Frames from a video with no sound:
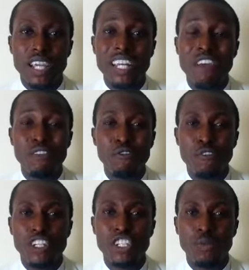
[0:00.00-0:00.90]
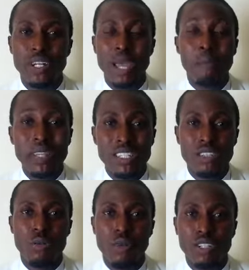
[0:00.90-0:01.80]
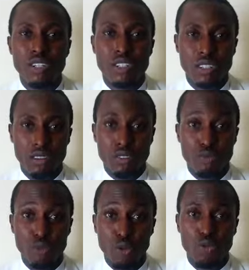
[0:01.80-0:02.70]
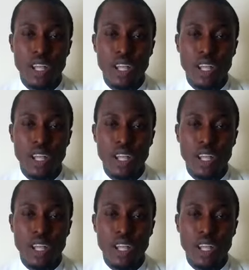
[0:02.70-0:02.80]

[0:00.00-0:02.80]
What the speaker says: in every friendship, when I meet somebody on the road,